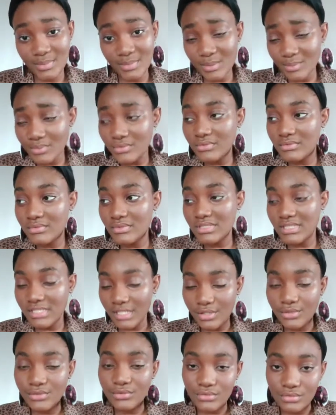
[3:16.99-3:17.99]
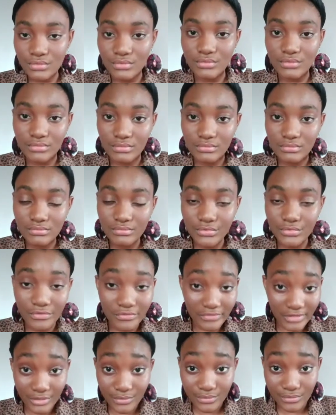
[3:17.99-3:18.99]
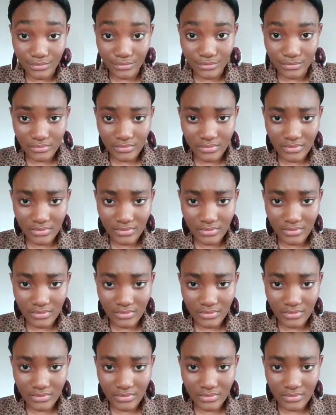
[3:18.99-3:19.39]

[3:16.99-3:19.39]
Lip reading: people tend to overdo.